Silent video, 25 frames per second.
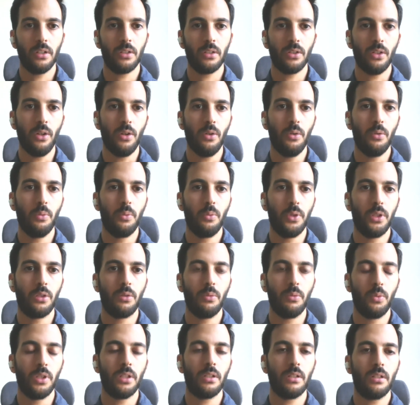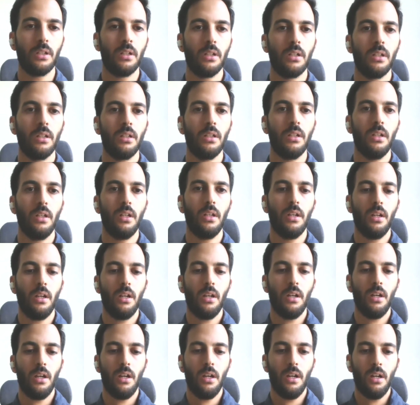So we still
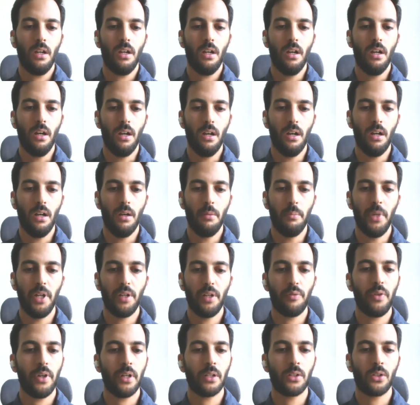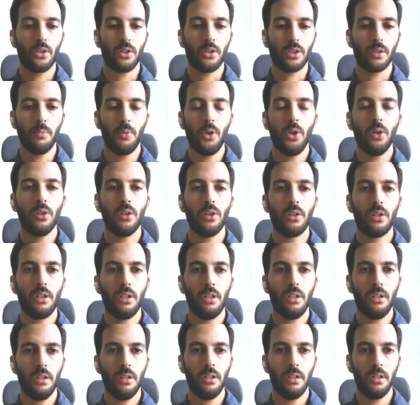manufacture
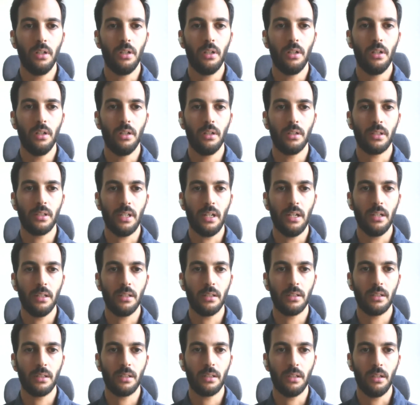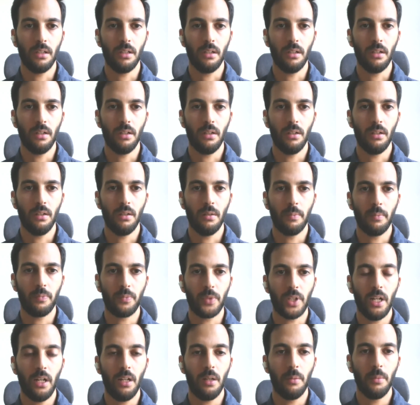smaller sized
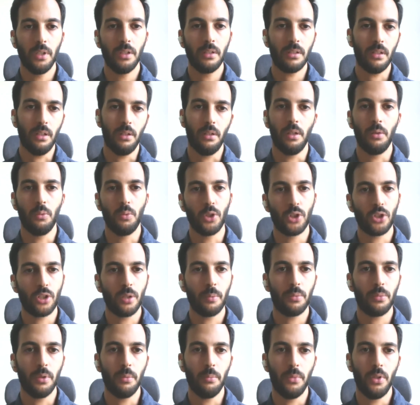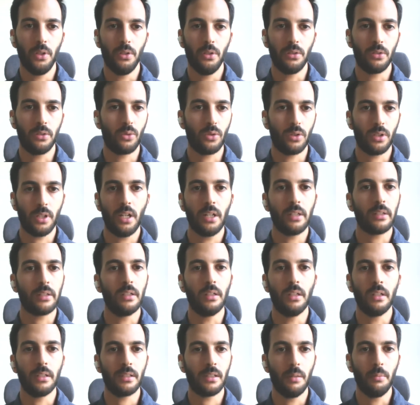elements, and then we ship them onto site
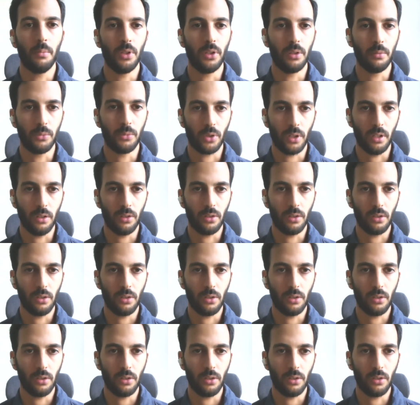and assemble them together.